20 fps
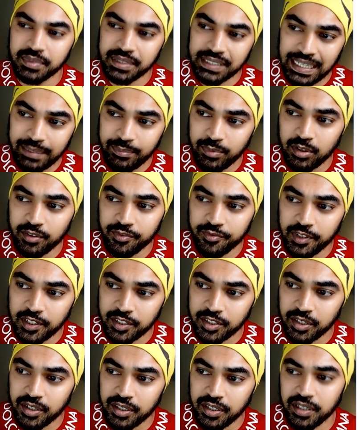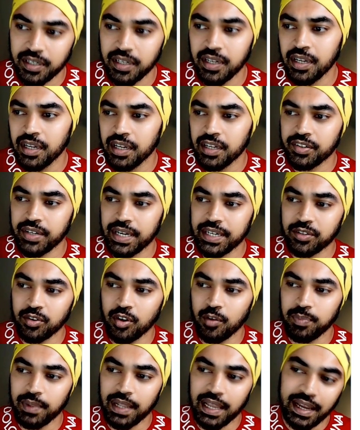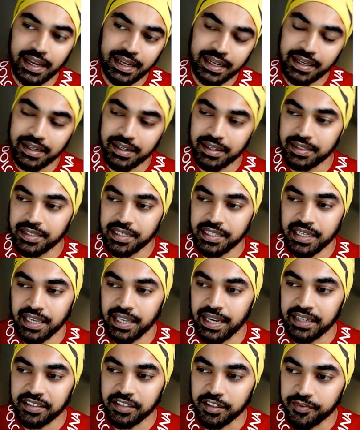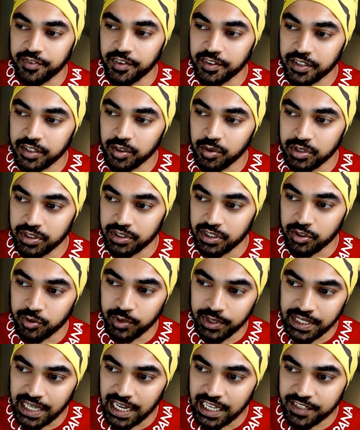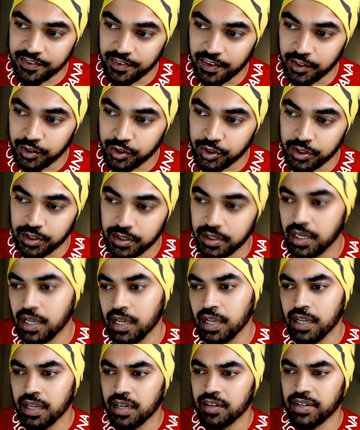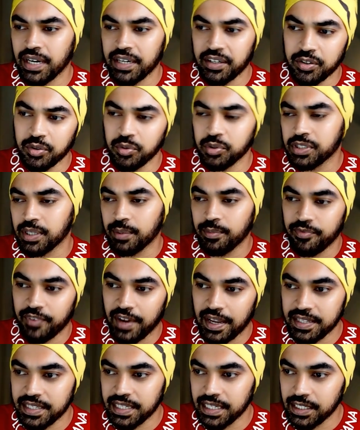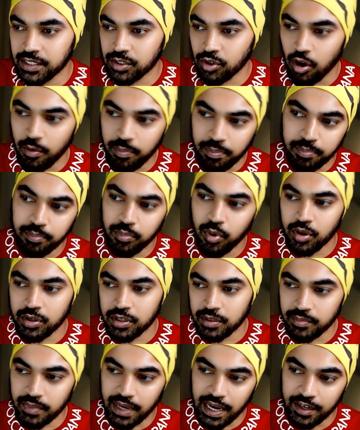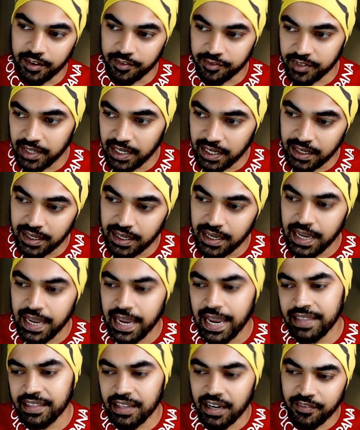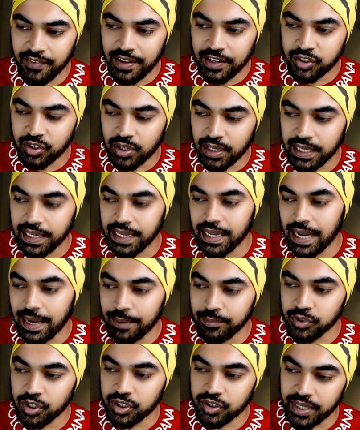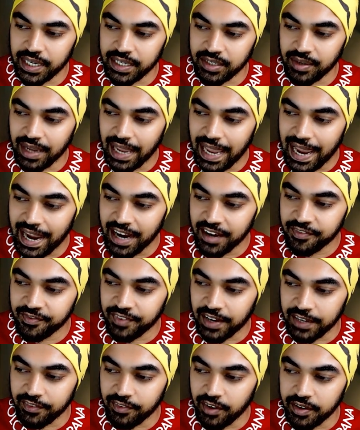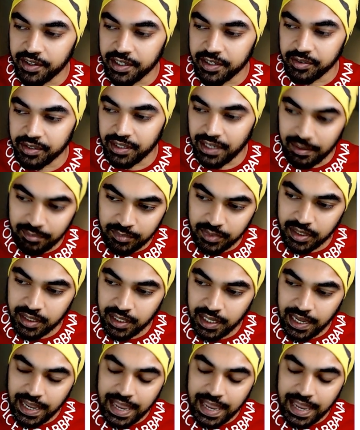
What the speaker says: table filtered, trying to apply a disconnected filter using the retest function, trying to do some fancy top bottom kind of thing. And then eventually I'm just trying to add 500 to the number